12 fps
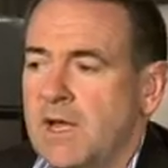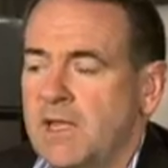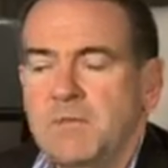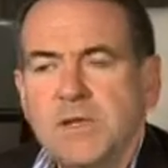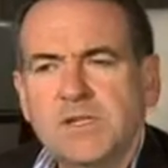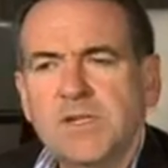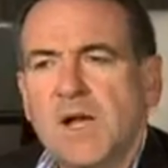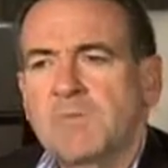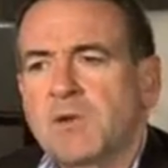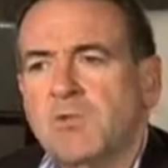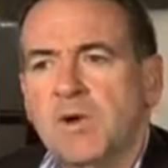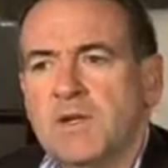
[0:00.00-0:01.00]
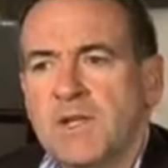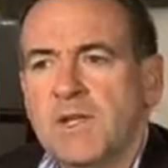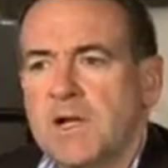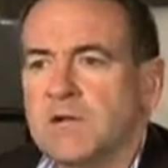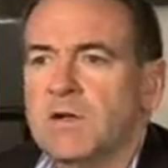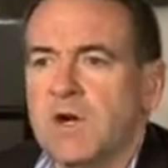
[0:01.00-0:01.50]
And in the meantime, though, what
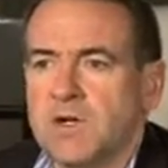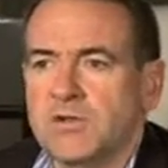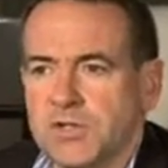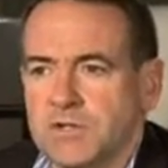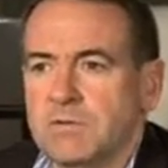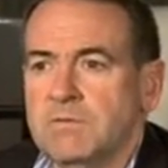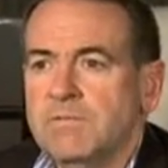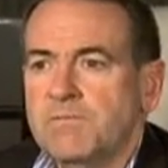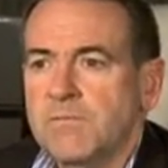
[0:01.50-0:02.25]
can Elkhart do